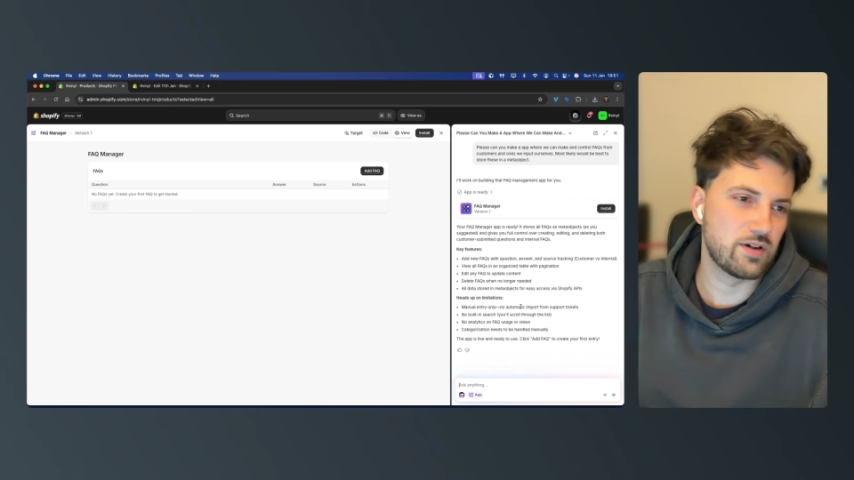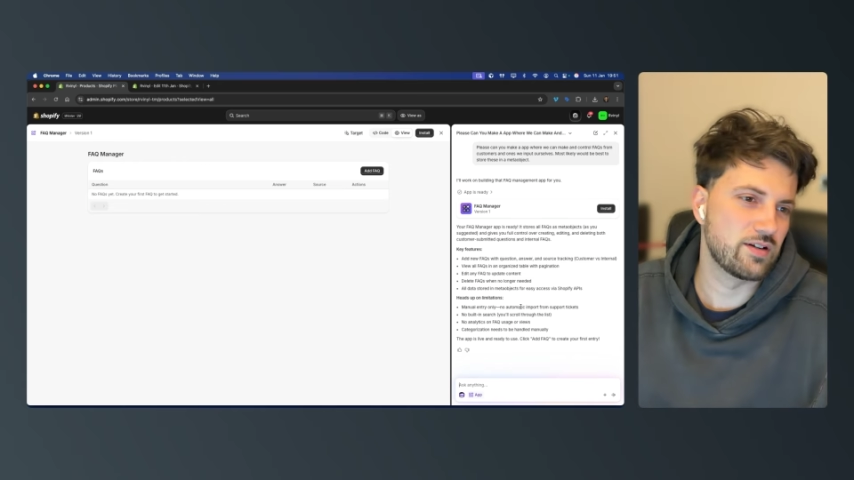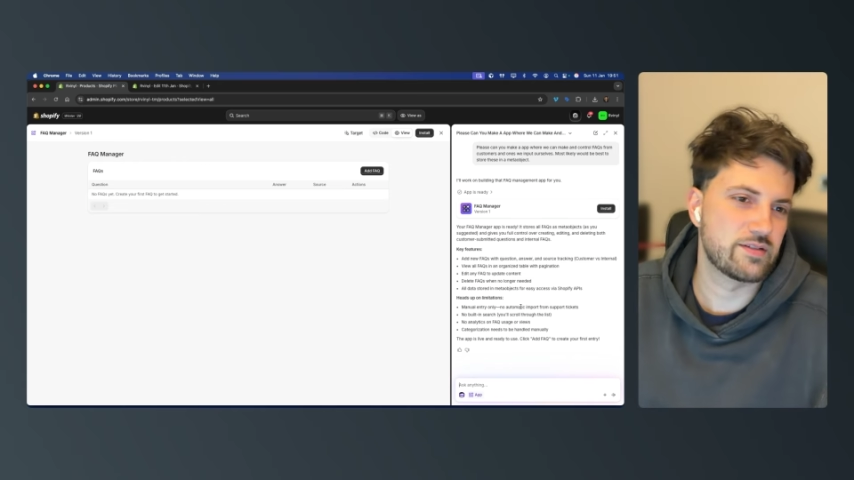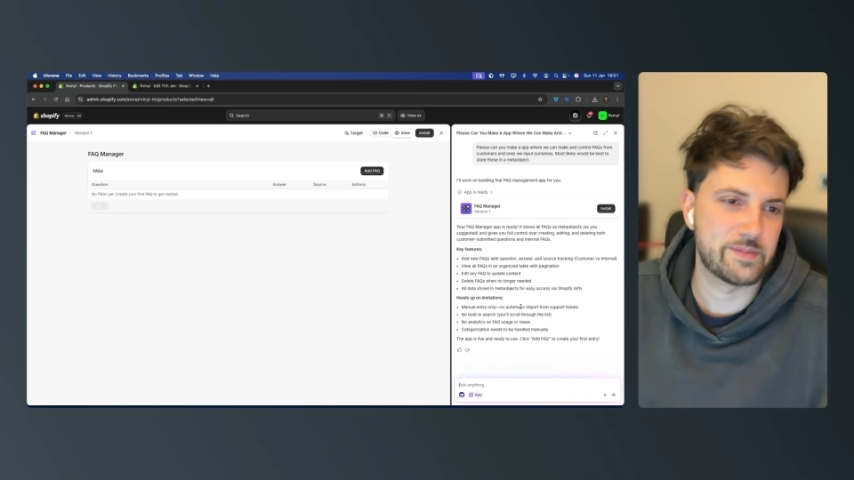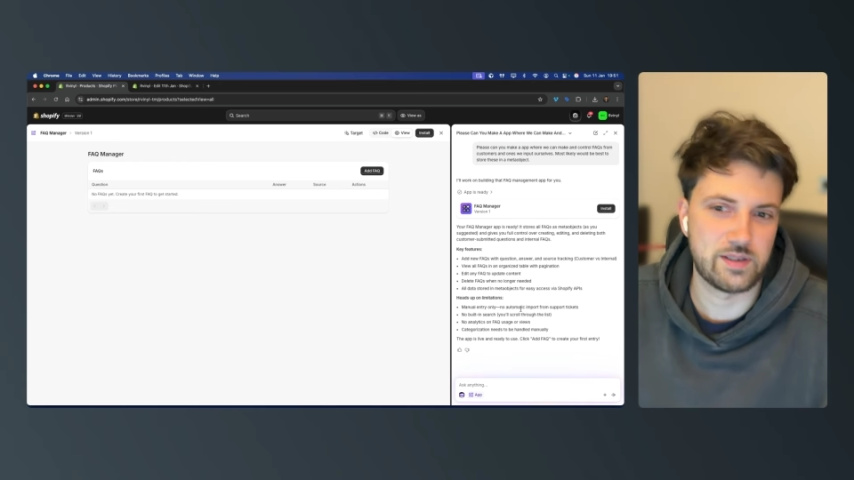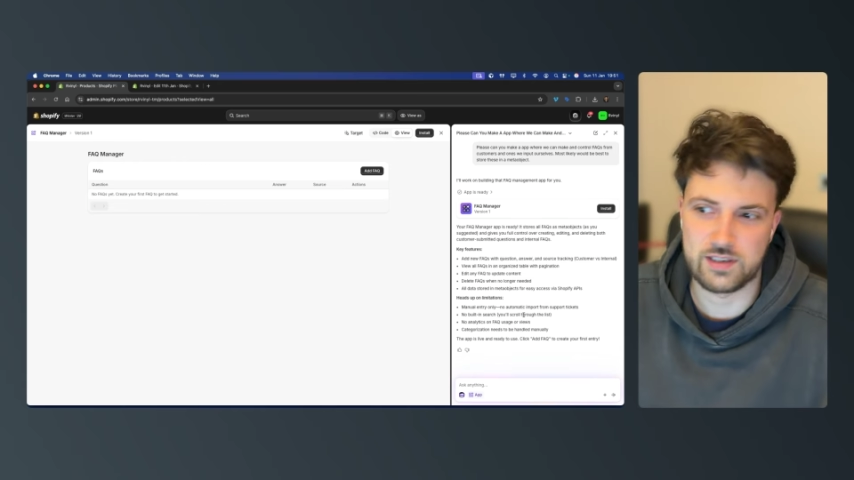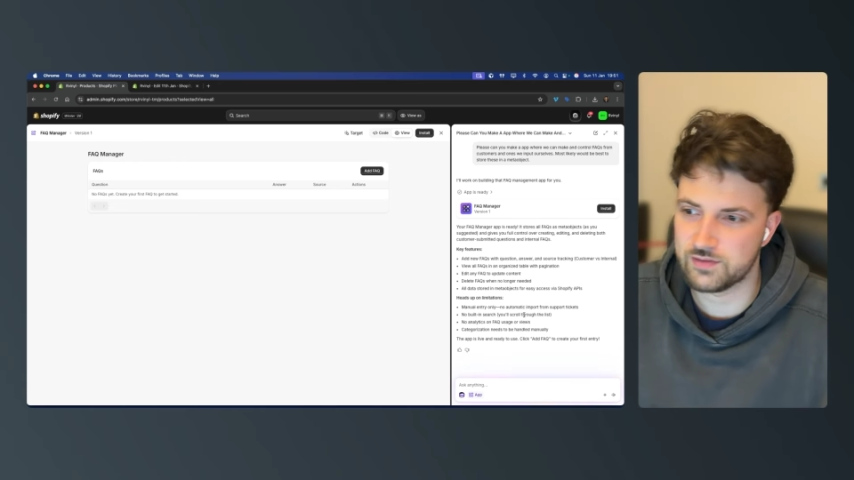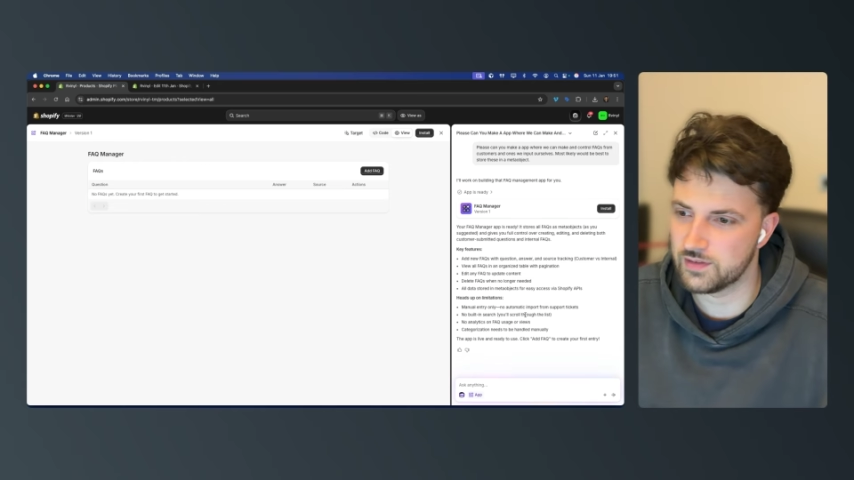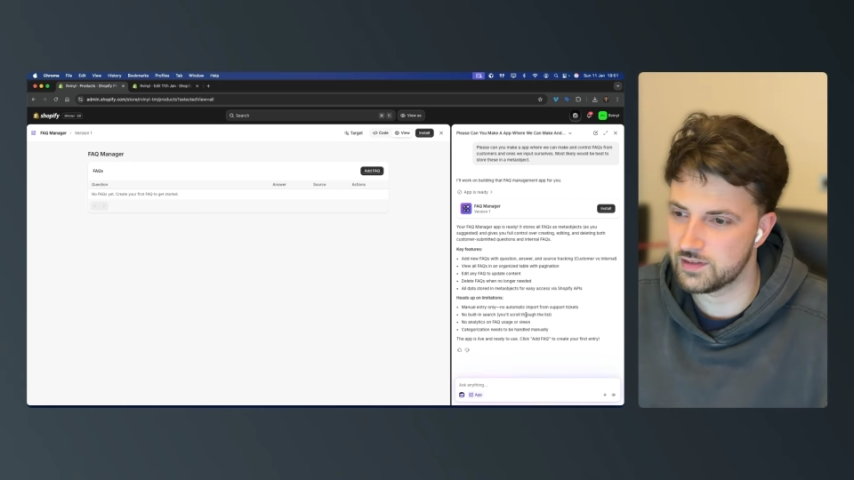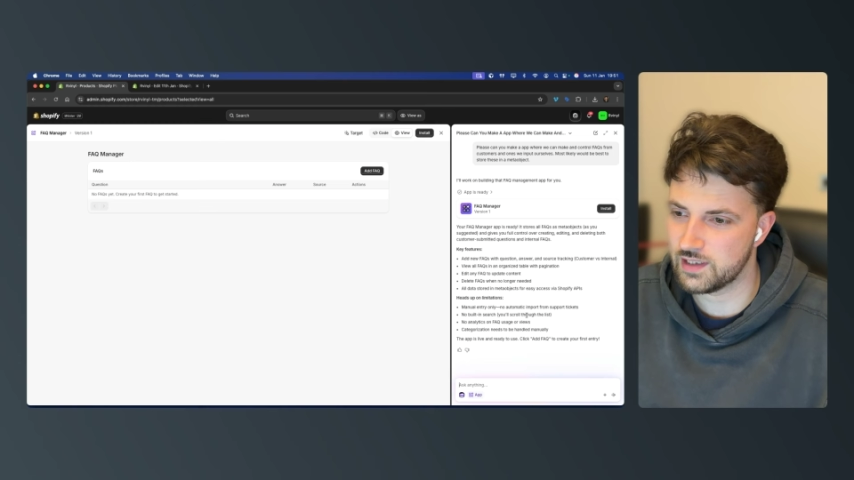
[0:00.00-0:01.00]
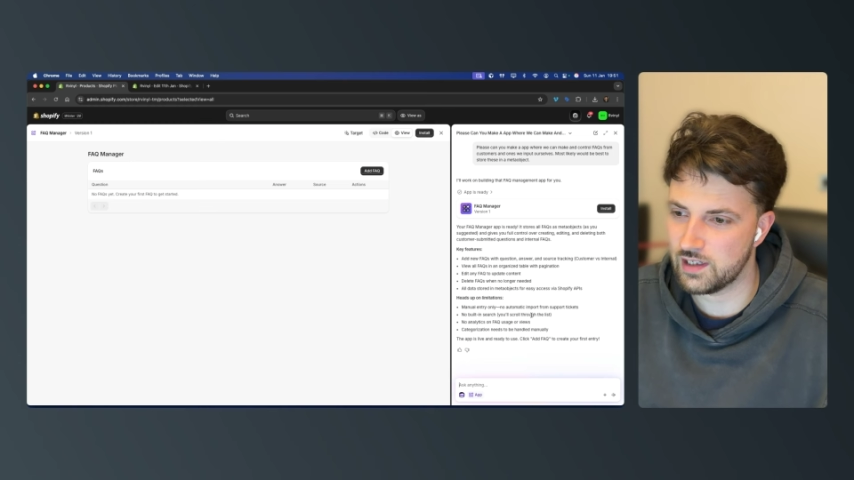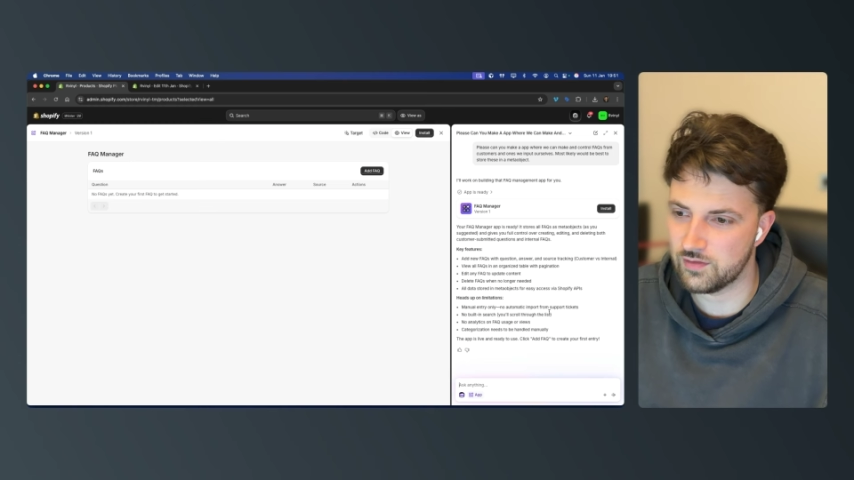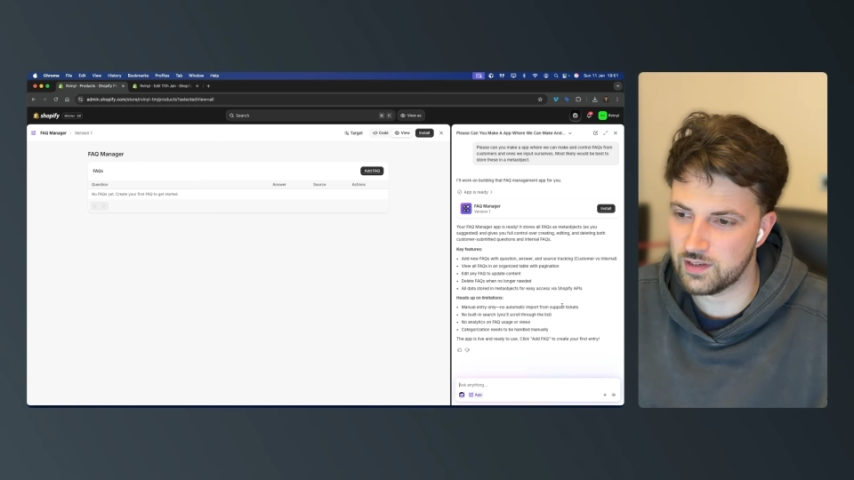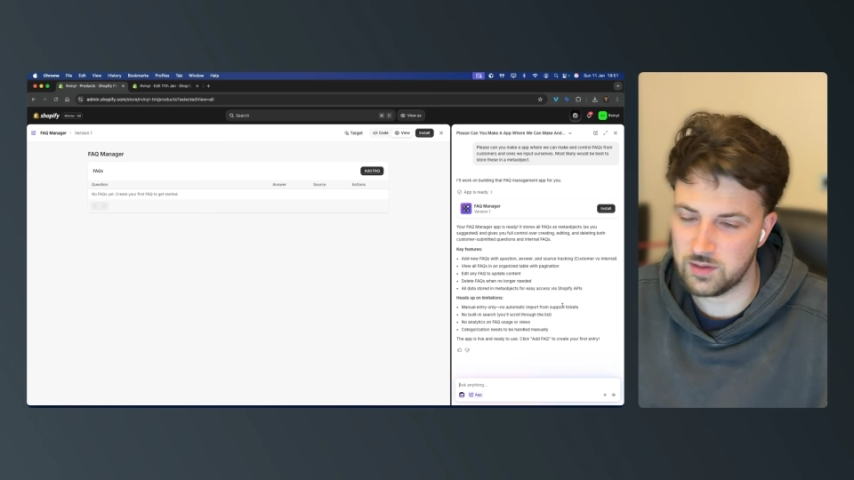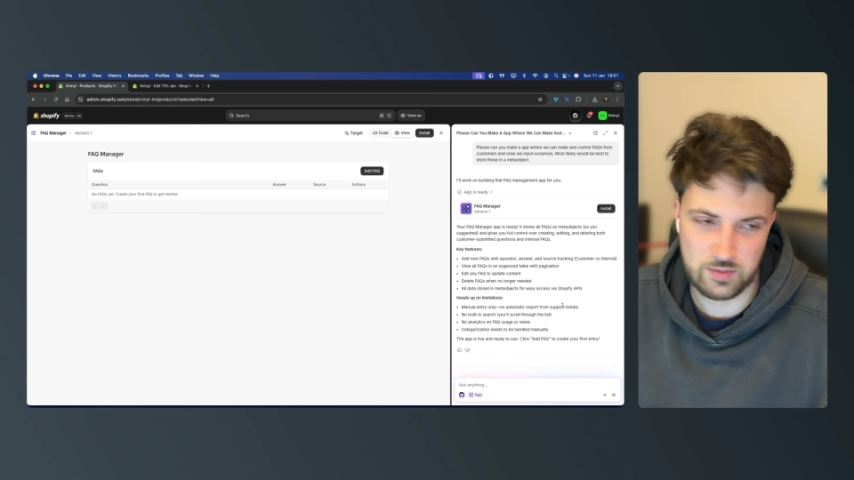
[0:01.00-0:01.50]
But to be honest, for the sake
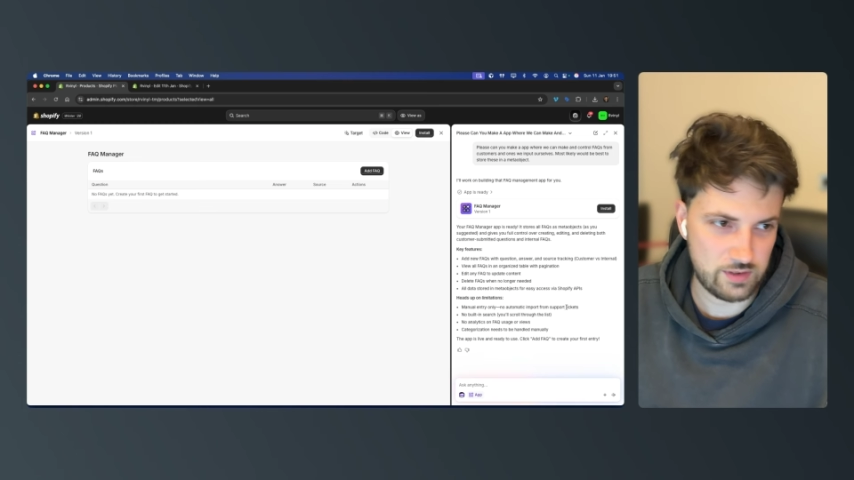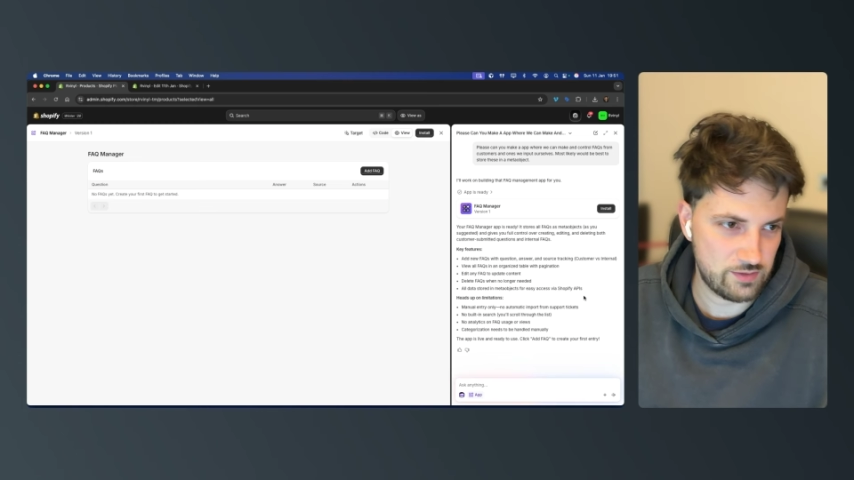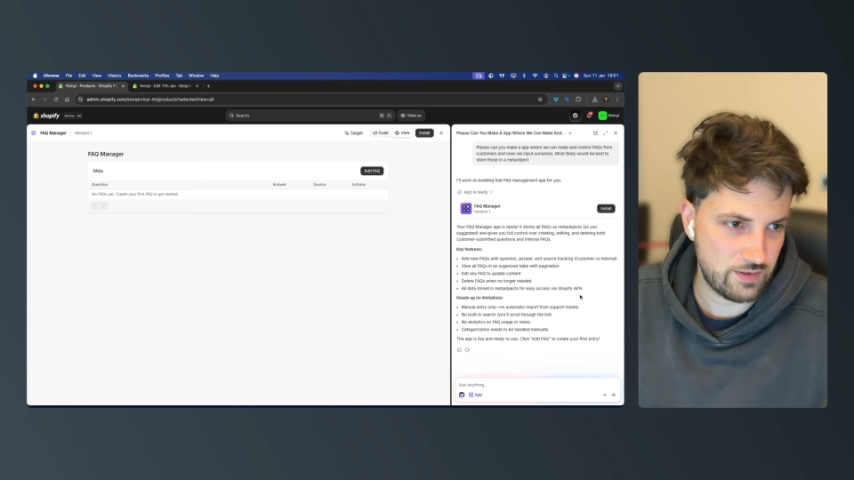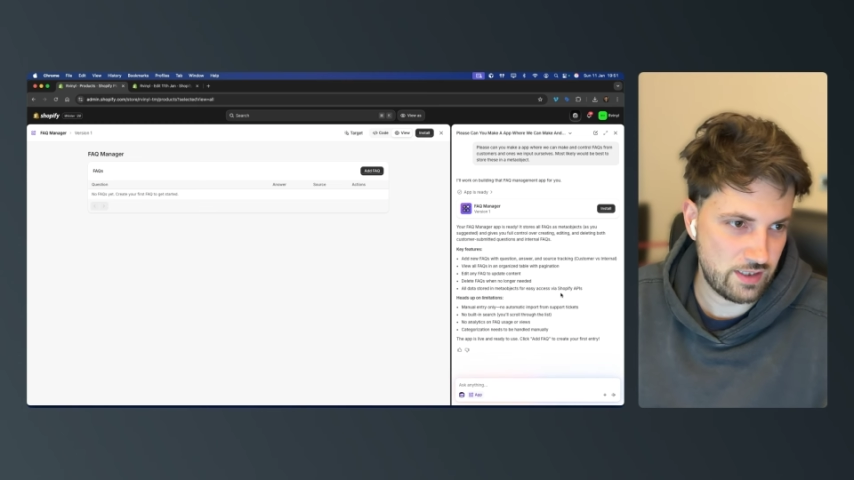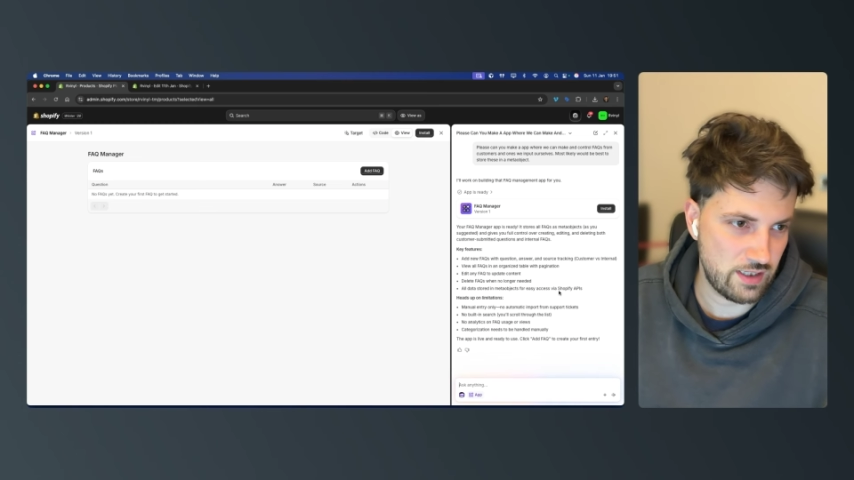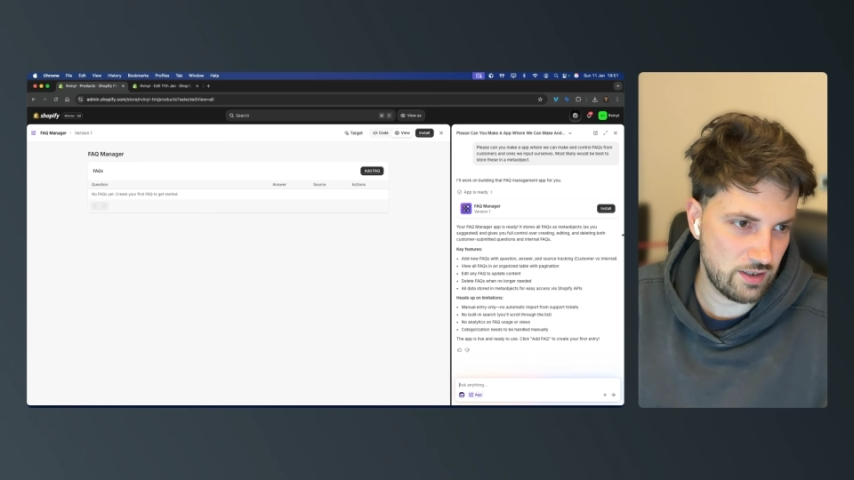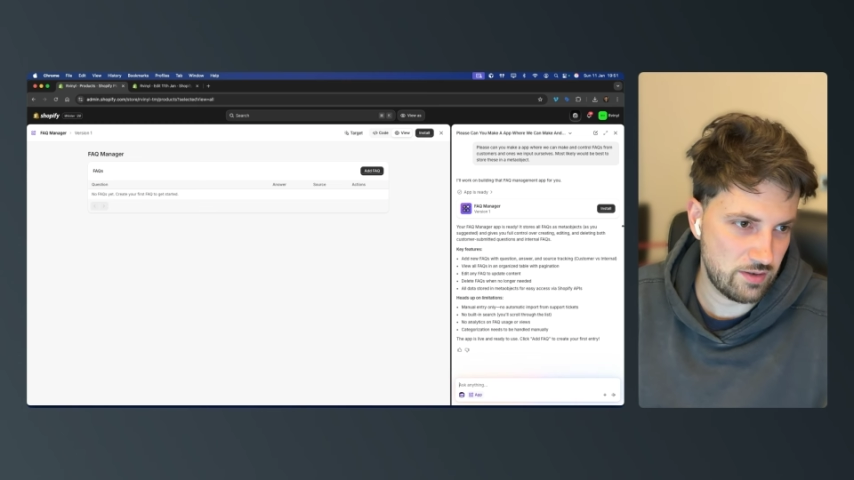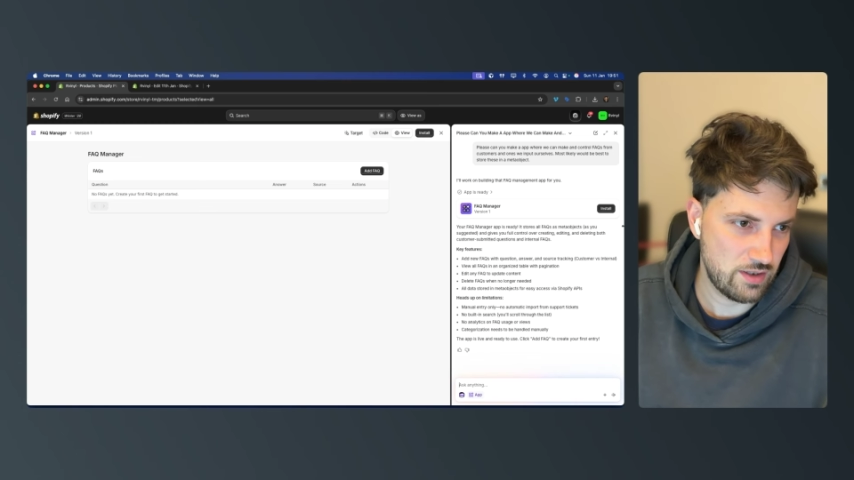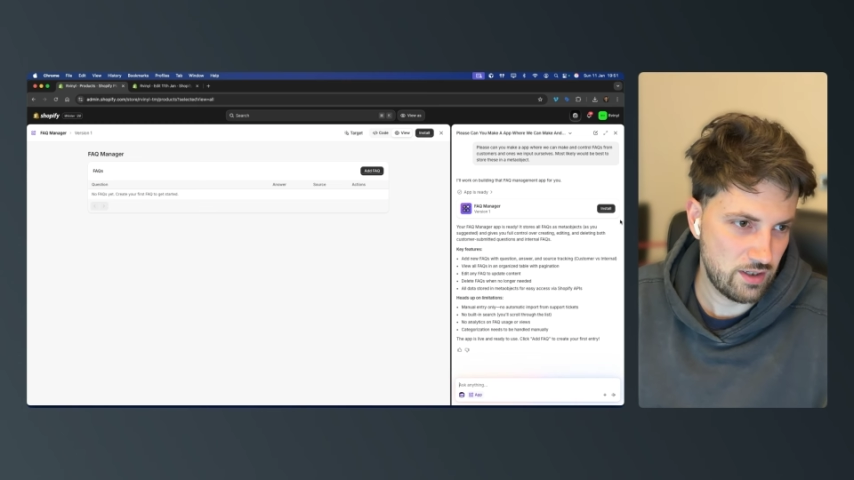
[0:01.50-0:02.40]
of keeping this video